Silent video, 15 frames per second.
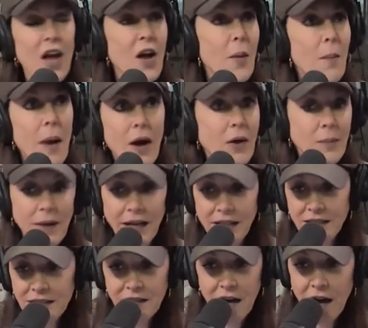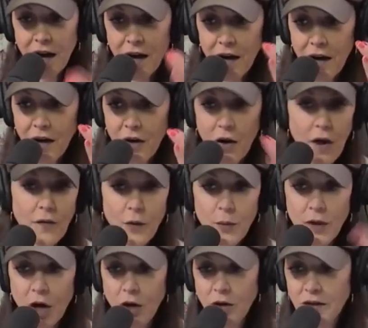Malcolm Nance, uh, Coffee with
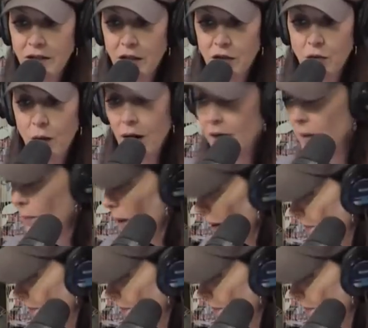Carlos Sal's Rocky, mm-hmm. Bob